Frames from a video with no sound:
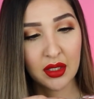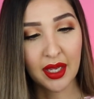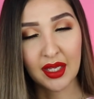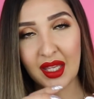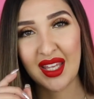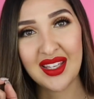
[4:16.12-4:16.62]

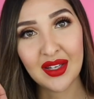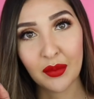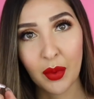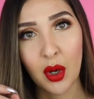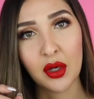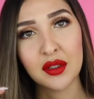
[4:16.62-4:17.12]
like
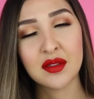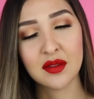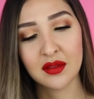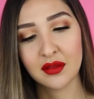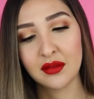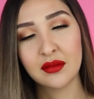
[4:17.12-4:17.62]

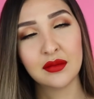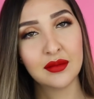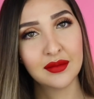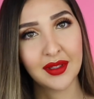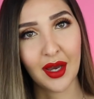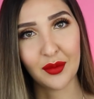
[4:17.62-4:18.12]
earpods.
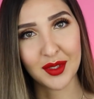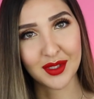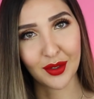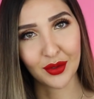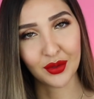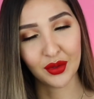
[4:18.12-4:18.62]
That would be
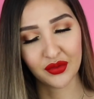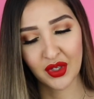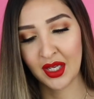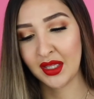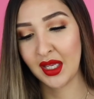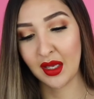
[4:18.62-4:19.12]
so cool if I
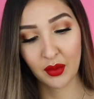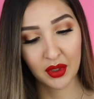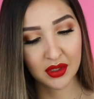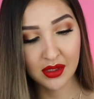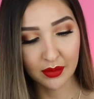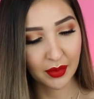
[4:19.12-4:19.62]
had the
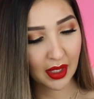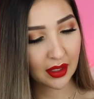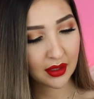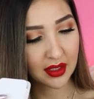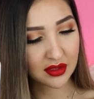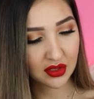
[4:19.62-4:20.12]
earpods,
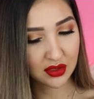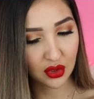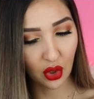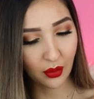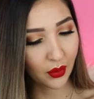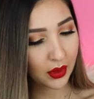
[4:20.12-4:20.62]
but it's just
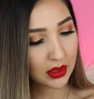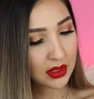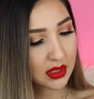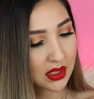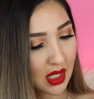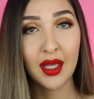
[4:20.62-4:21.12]
normal
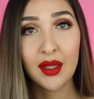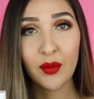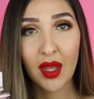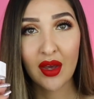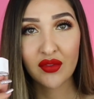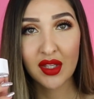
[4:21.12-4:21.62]
ones. And then
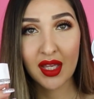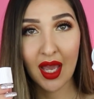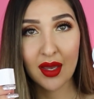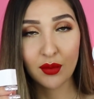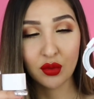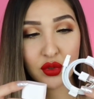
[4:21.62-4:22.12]
we have the
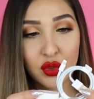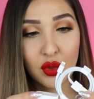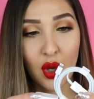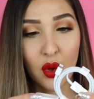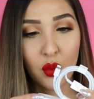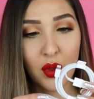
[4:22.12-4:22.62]
cable to
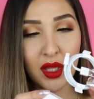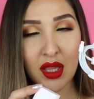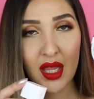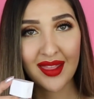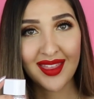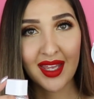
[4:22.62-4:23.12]
go
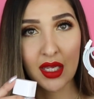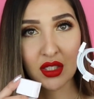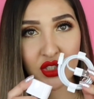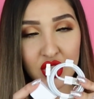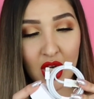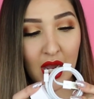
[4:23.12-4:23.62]
with the
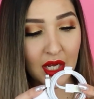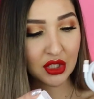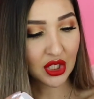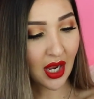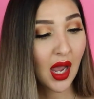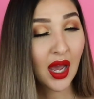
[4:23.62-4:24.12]

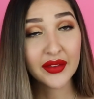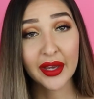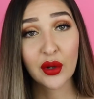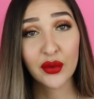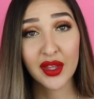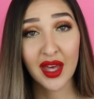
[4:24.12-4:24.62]
charger.
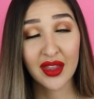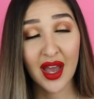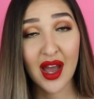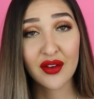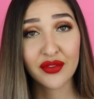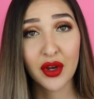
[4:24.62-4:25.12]
Unlike all the other
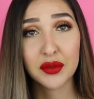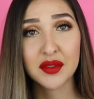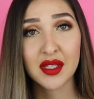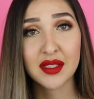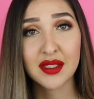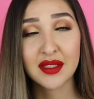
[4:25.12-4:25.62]

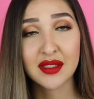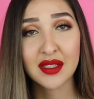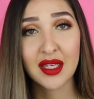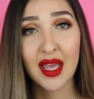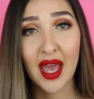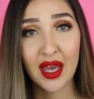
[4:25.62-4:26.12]
iPhones, since
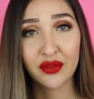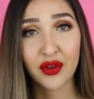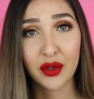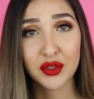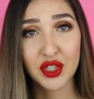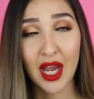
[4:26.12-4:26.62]
the
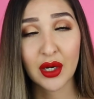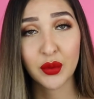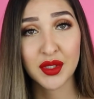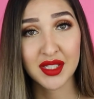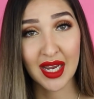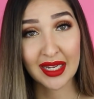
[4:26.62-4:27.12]
headphone jack
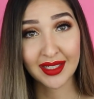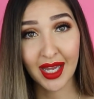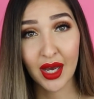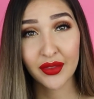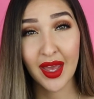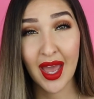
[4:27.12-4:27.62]
was taken
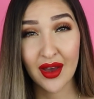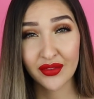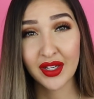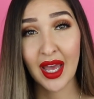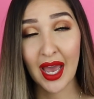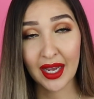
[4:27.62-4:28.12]
out, they
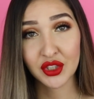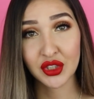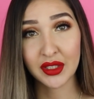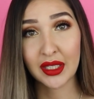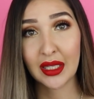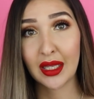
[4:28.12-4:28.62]
haven't
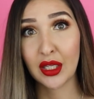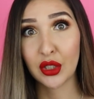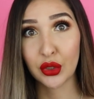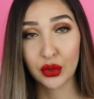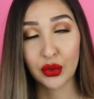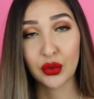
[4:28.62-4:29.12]
actually
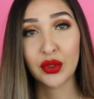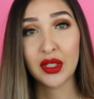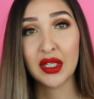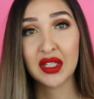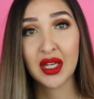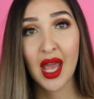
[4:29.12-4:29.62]

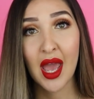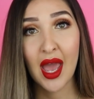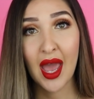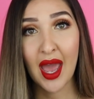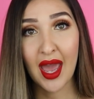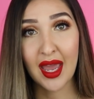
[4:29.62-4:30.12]
included
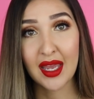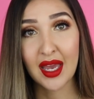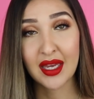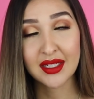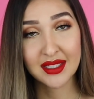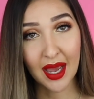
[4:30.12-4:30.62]
a
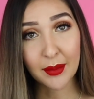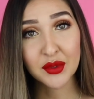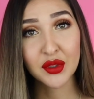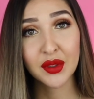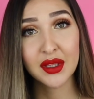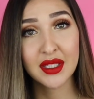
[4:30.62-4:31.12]

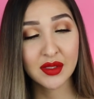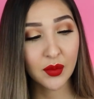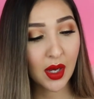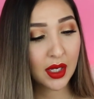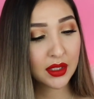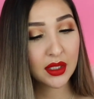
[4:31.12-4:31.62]
adapter in this
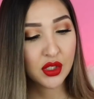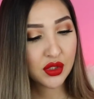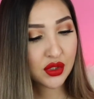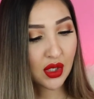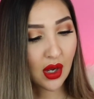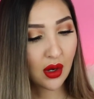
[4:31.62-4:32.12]
one.
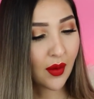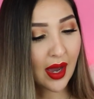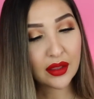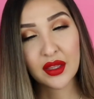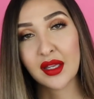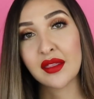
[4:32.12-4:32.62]
So
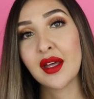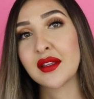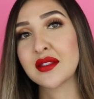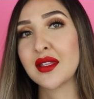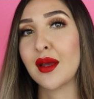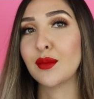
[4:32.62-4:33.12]
I think
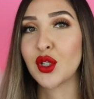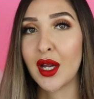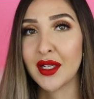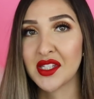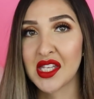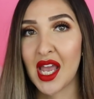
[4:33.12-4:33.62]
that's them
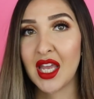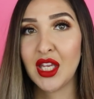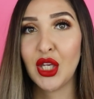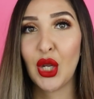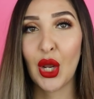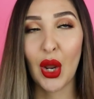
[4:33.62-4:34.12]
trying to say,
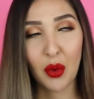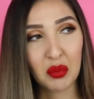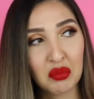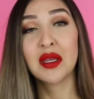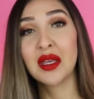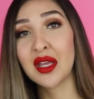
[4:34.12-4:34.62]
you know,
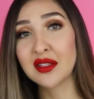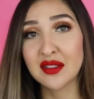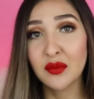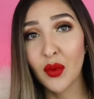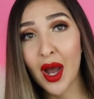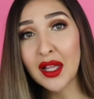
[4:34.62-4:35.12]
get
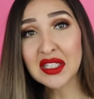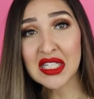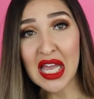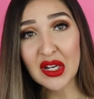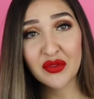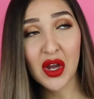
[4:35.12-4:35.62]
some wireless
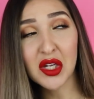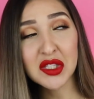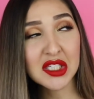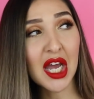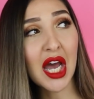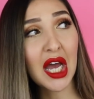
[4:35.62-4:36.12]

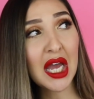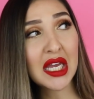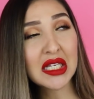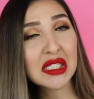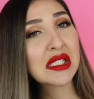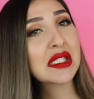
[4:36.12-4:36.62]
headphones,
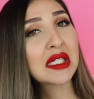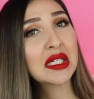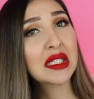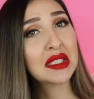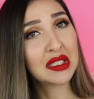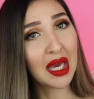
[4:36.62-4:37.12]
guys.
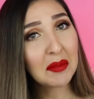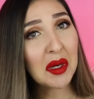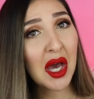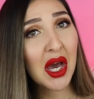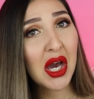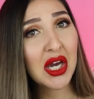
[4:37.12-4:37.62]
Come
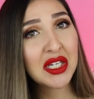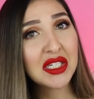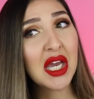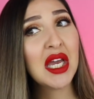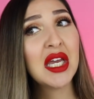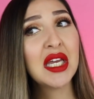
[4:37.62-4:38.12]

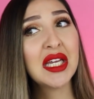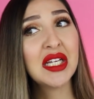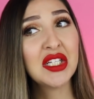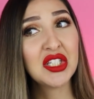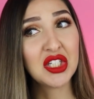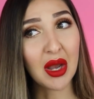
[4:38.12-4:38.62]
on,
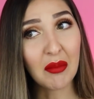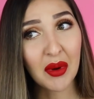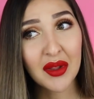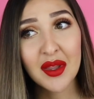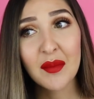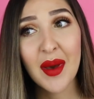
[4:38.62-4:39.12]
jump
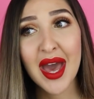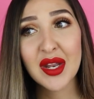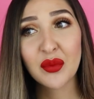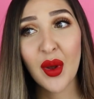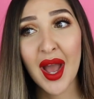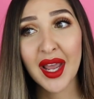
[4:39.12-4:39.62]
on the
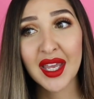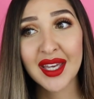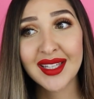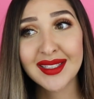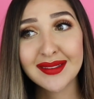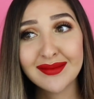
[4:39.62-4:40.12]

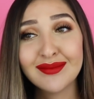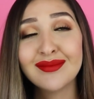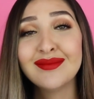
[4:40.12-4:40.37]
bandwagon.